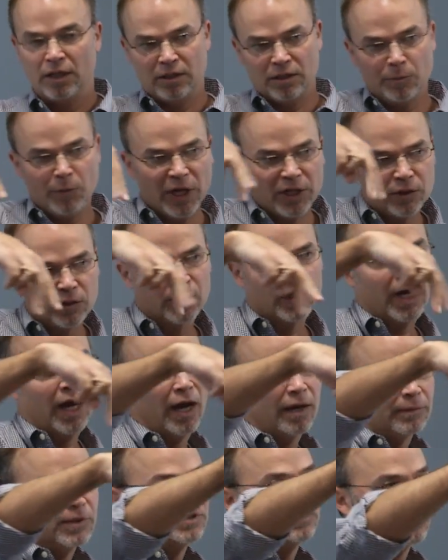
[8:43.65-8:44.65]
The
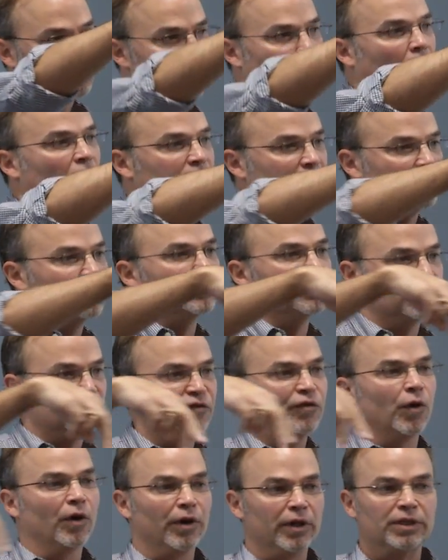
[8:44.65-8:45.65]
microeconomist is walking through the
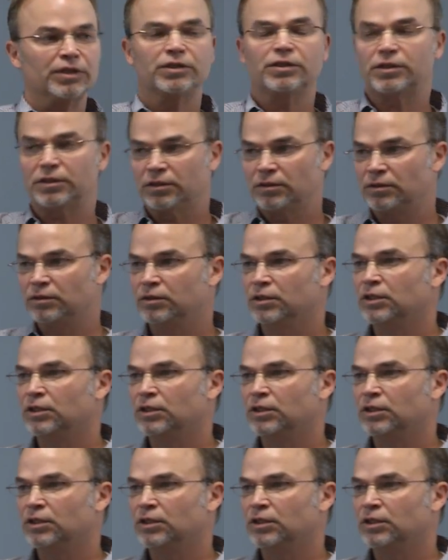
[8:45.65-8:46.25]
forest,